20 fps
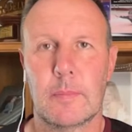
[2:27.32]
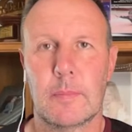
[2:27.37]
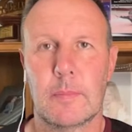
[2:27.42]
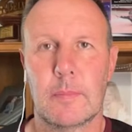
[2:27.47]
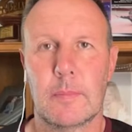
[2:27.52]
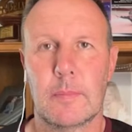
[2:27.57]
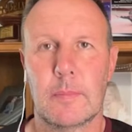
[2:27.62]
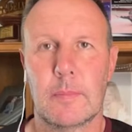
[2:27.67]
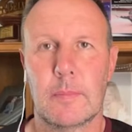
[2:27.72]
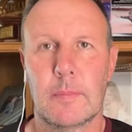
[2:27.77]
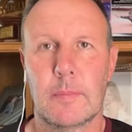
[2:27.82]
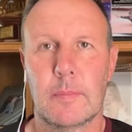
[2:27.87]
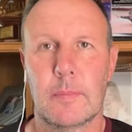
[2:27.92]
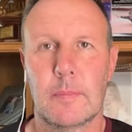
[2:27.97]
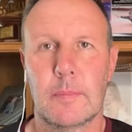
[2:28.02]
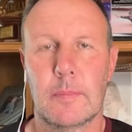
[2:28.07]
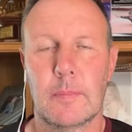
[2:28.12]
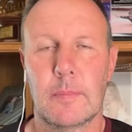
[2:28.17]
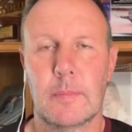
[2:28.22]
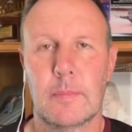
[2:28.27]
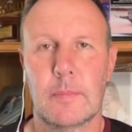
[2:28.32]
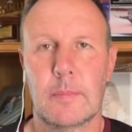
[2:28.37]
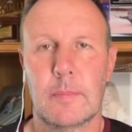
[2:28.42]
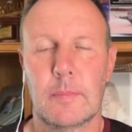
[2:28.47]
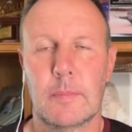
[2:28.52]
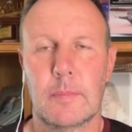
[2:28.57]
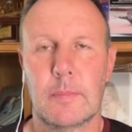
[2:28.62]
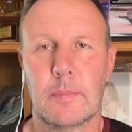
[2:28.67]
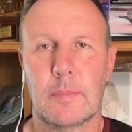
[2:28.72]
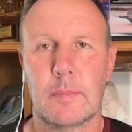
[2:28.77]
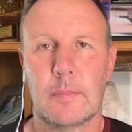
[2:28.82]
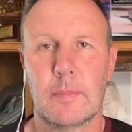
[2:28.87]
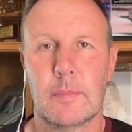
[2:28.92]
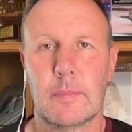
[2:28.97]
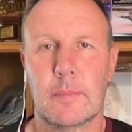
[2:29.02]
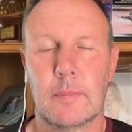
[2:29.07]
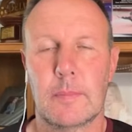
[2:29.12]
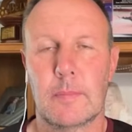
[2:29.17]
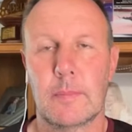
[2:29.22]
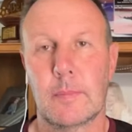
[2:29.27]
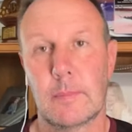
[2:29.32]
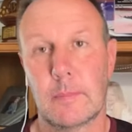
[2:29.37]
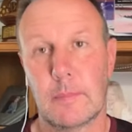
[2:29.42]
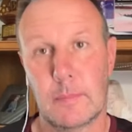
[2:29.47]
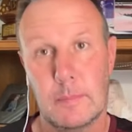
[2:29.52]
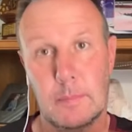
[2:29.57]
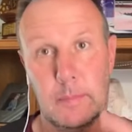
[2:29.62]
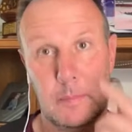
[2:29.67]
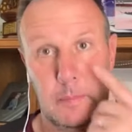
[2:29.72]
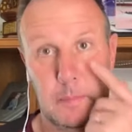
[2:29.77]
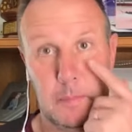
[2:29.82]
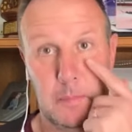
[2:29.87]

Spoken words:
(not speaking)